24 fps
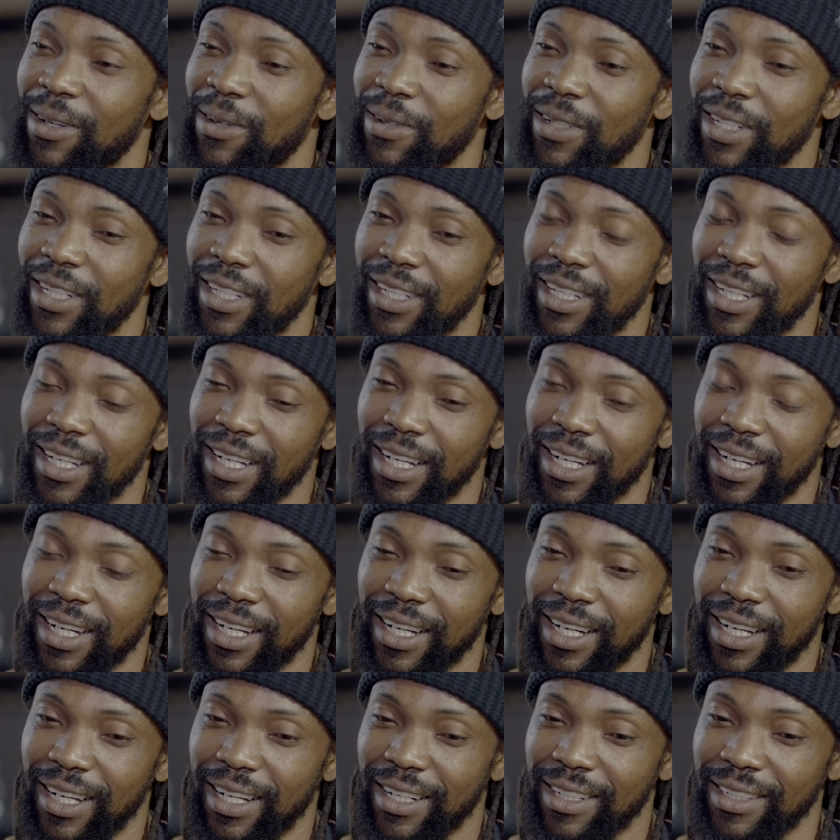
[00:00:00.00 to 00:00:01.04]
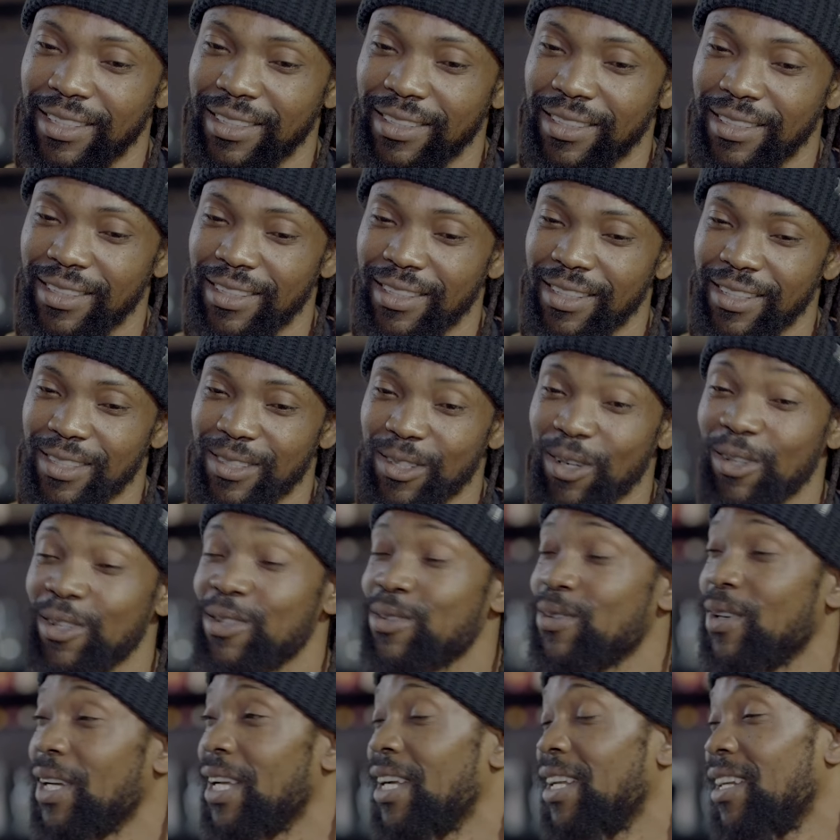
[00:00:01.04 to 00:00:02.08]
very, the
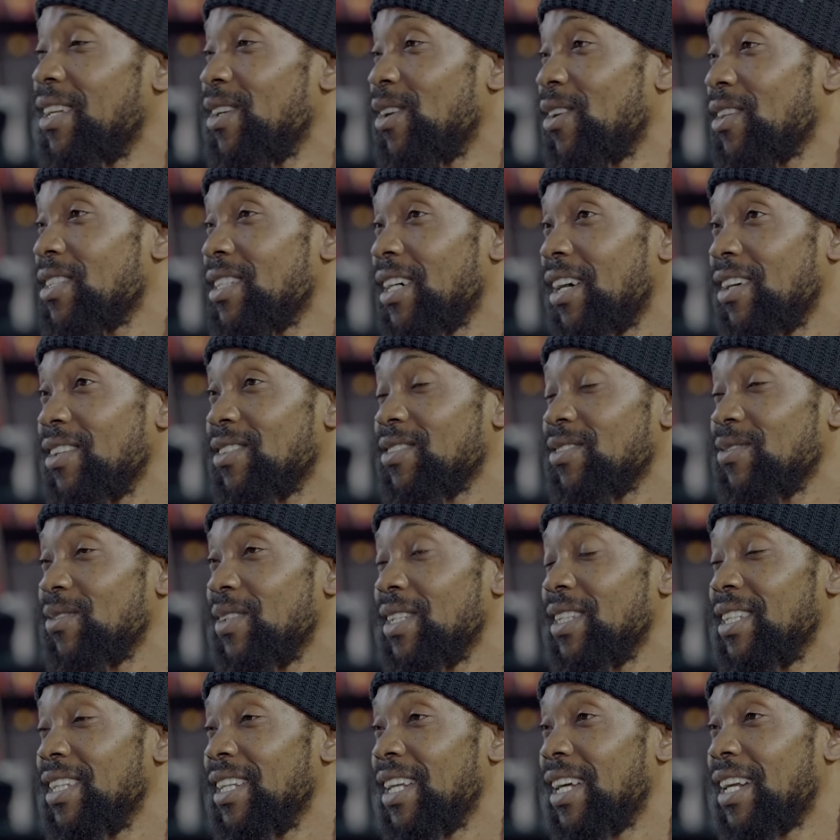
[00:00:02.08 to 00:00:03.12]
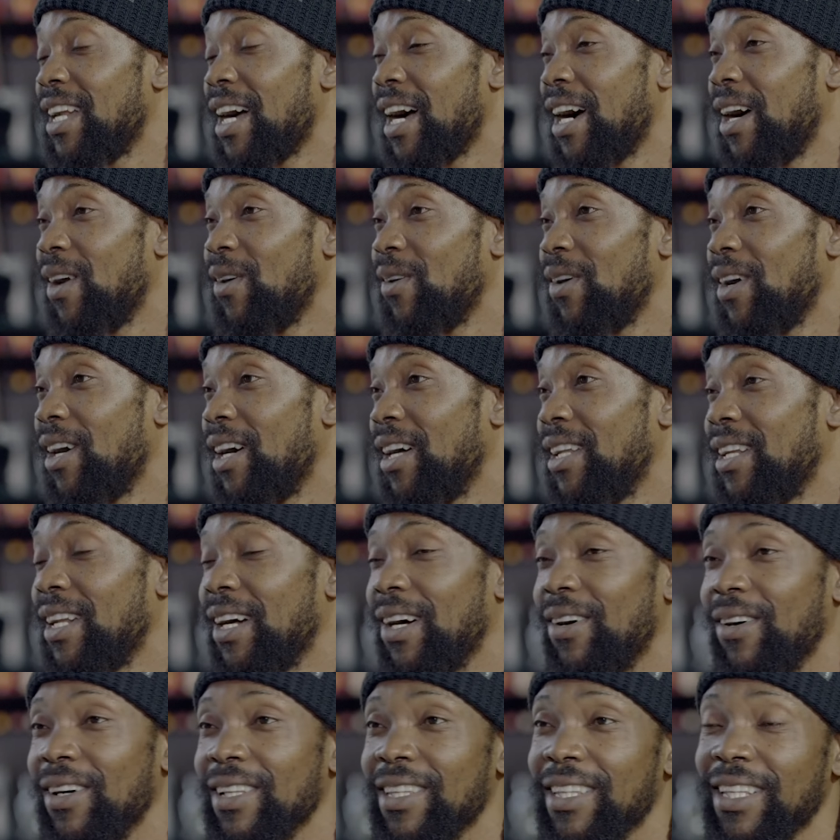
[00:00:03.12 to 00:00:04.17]
songs were getting knocked out within an
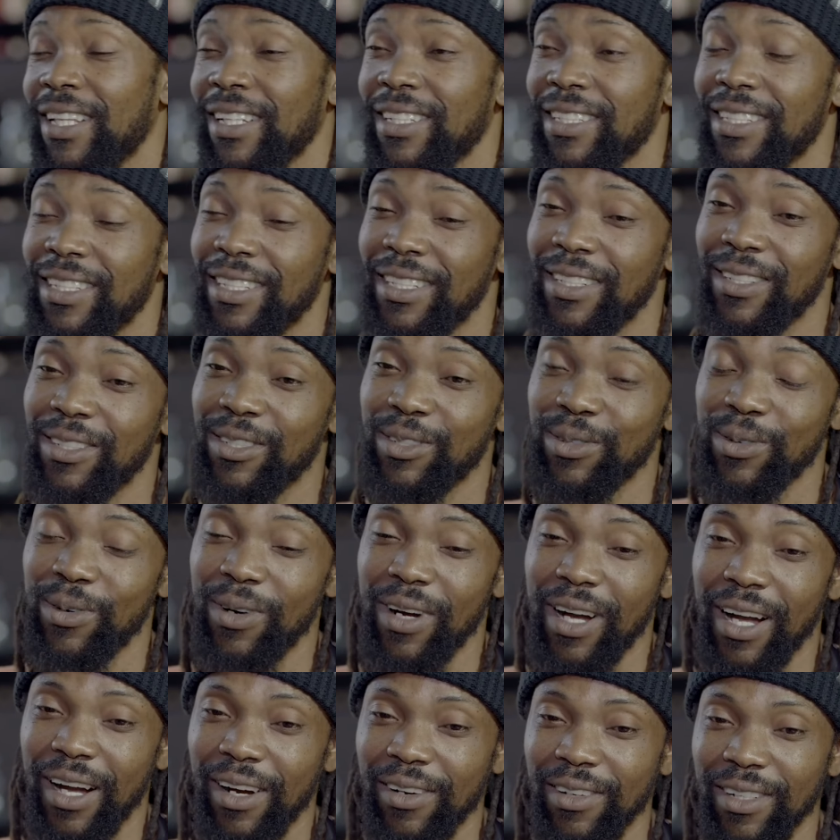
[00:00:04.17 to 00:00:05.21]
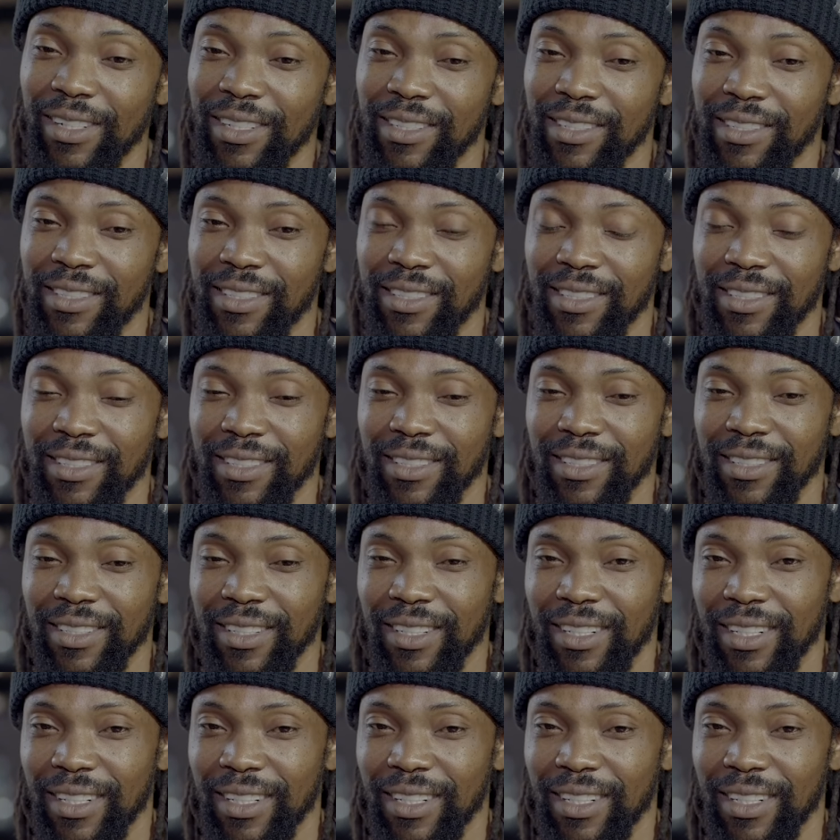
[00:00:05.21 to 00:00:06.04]
hour 30, 2 hours.